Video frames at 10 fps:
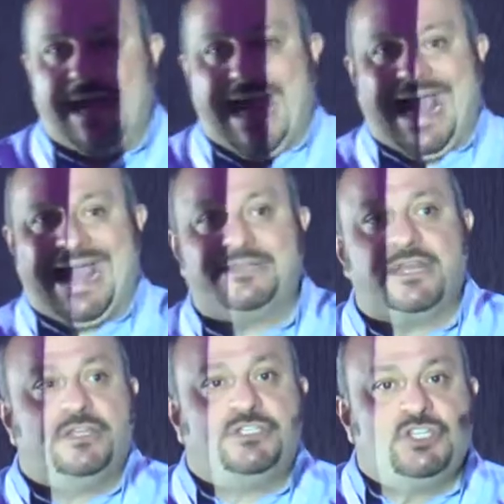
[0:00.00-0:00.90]
Add
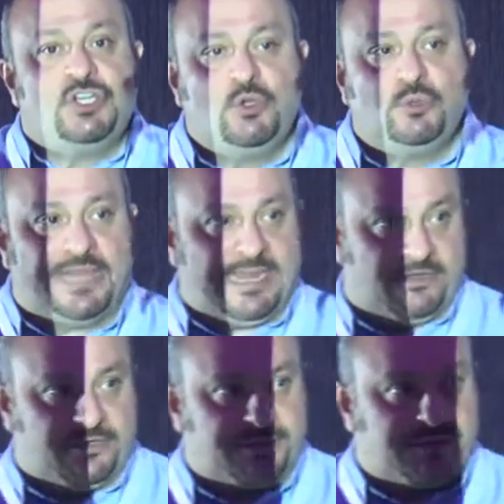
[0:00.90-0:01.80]
2
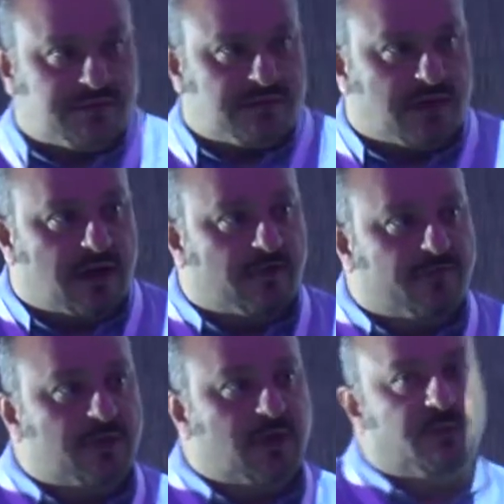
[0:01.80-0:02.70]
layers of
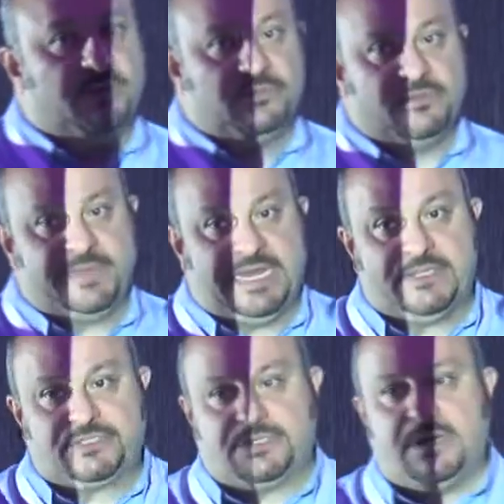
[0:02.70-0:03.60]
global
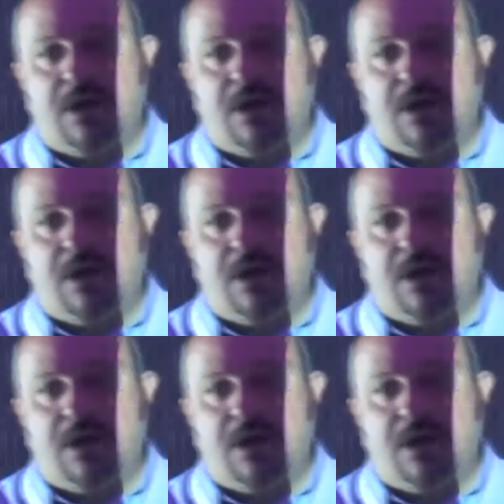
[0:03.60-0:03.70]
illumination.